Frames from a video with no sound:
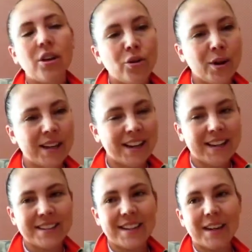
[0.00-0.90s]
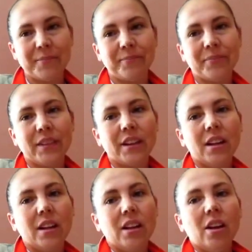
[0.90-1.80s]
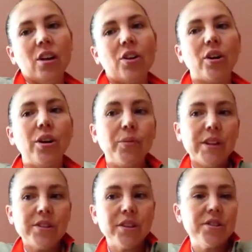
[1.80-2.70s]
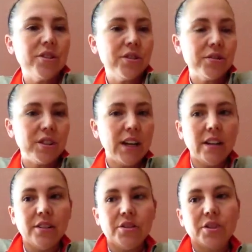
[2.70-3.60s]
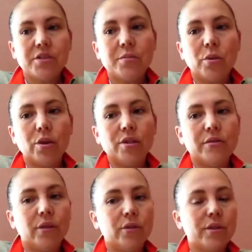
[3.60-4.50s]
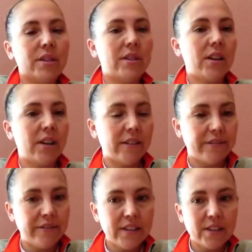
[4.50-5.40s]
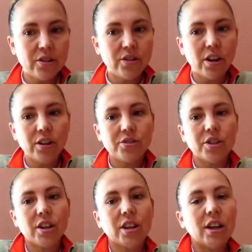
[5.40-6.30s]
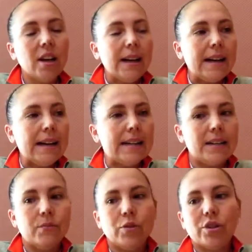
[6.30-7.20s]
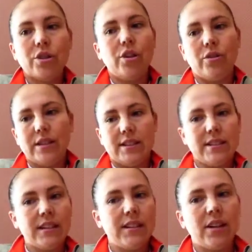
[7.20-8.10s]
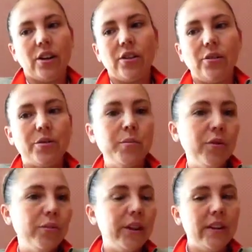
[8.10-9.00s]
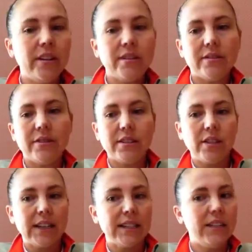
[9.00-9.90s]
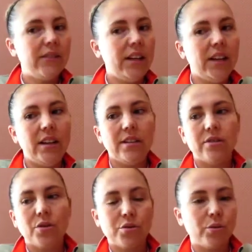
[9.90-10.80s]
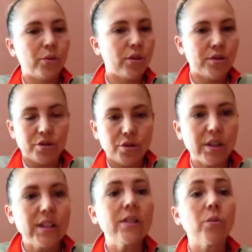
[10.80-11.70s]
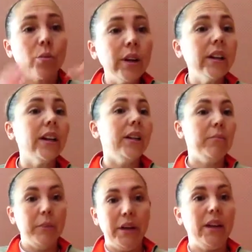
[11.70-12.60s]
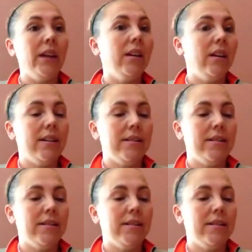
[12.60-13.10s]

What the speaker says: Go ahead to the next slide. Current research in sociology of sports focuses on a physical culture, which, as it says here, includes movement, physical activity, social world. So it's a really big